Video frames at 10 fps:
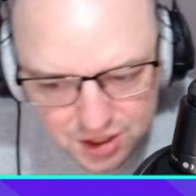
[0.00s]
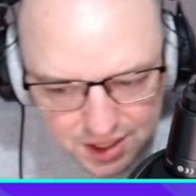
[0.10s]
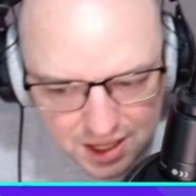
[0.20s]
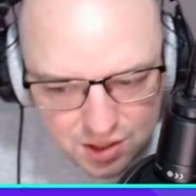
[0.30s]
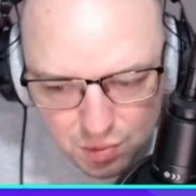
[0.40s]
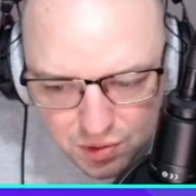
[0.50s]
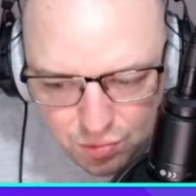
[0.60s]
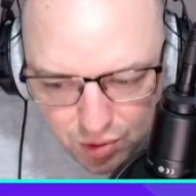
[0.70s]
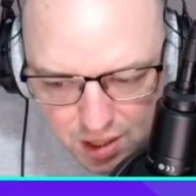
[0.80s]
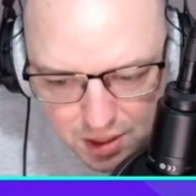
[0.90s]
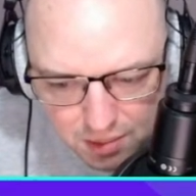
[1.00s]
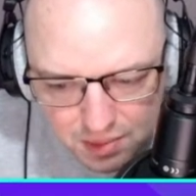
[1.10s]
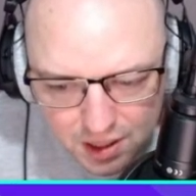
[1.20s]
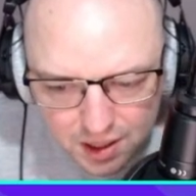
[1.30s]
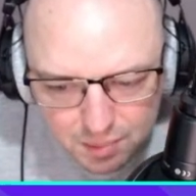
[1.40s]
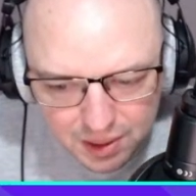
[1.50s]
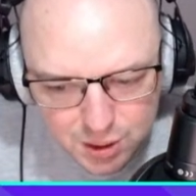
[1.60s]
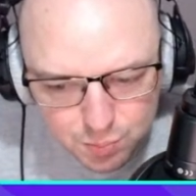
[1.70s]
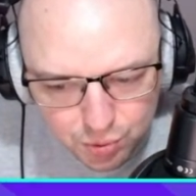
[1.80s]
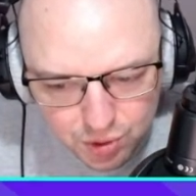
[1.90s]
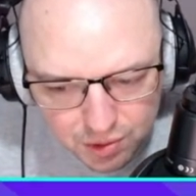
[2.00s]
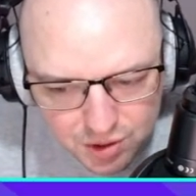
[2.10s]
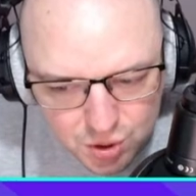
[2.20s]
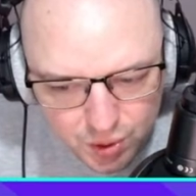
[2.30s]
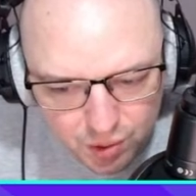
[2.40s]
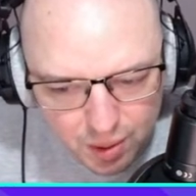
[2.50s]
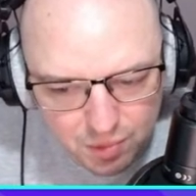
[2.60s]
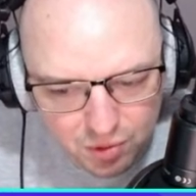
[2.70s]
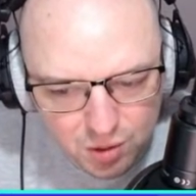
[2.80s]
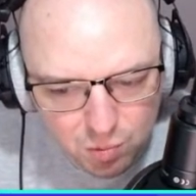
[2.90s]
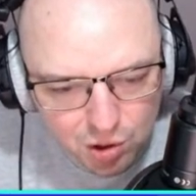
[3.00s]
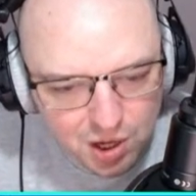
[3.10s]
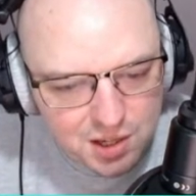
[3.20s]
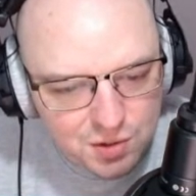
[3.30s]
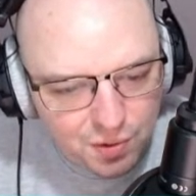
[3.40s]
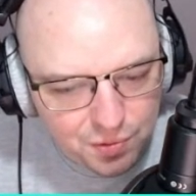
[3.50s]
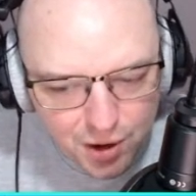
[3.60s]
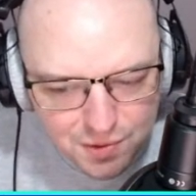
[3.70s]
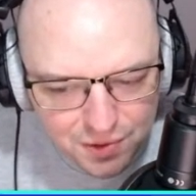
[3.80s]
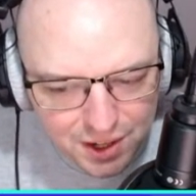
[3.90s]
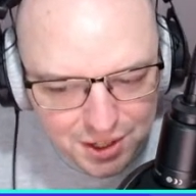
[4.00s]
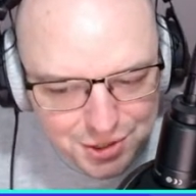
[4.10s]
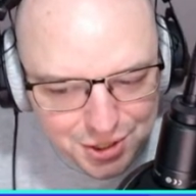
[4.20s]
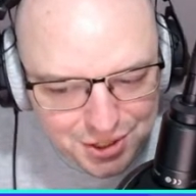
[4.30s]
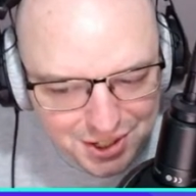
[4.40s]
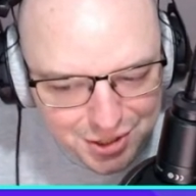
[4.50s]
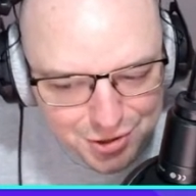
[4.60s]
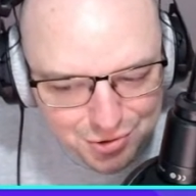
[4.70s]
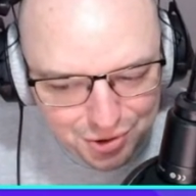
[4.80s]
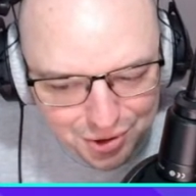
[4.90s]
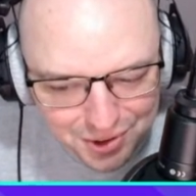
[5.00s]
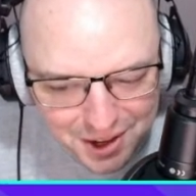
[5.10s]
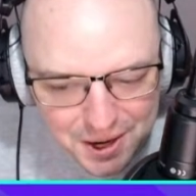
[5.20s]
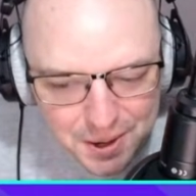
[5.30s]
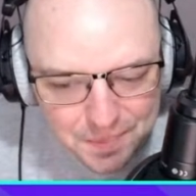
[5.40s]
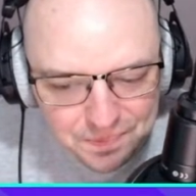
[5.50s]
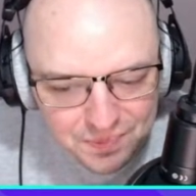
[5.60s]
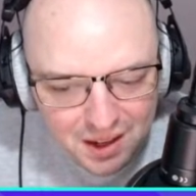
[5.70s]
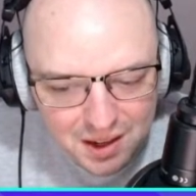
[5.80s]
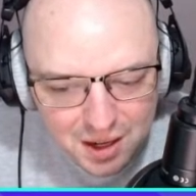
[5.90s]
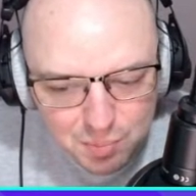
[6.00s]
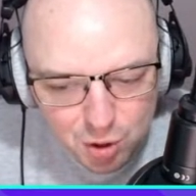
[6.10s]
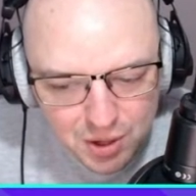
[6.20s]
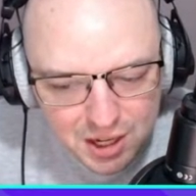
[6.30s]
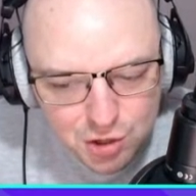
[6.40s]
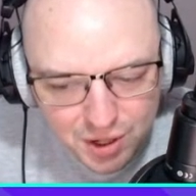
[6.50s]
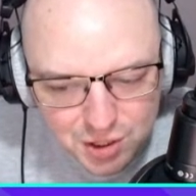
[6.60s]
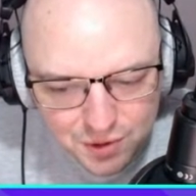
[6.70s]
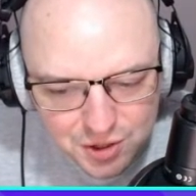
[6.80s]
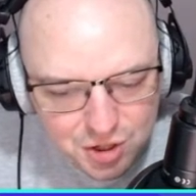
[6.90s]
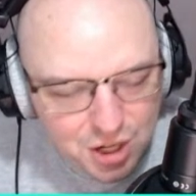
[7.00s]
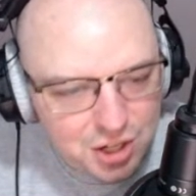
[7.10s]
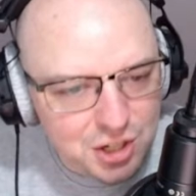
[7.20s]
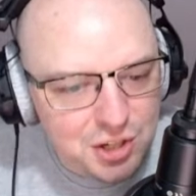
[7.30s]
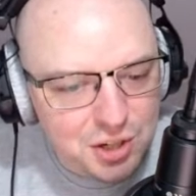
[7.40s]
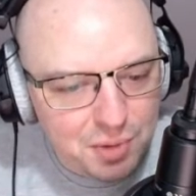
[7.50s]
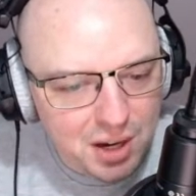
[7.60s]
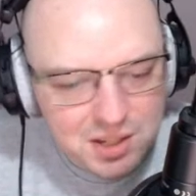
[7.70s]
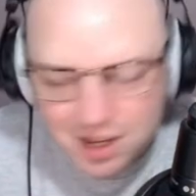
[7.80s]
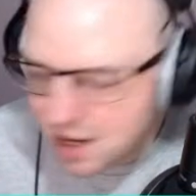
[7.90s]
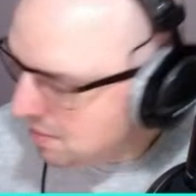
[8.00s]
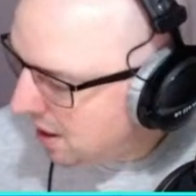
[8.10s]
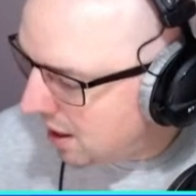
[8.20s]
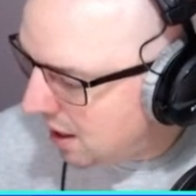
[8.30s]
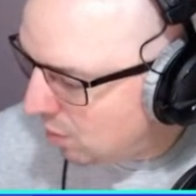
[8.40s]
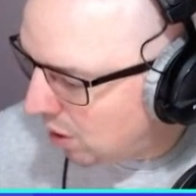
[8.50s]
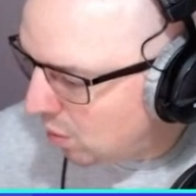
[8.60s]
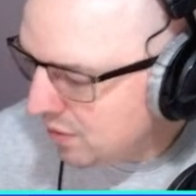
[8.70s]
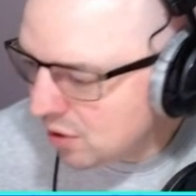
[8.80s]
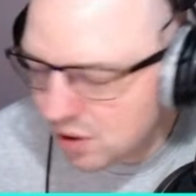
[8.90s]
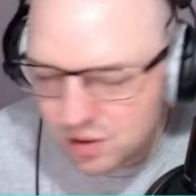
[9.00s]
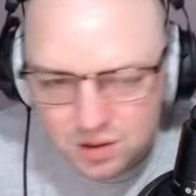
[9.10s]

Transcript: season with Threemium plus Bruno than toying around with Ollie Watkins for 3 fixtures. That's true. Booby, any transfer suggestions to my team? Well, we've got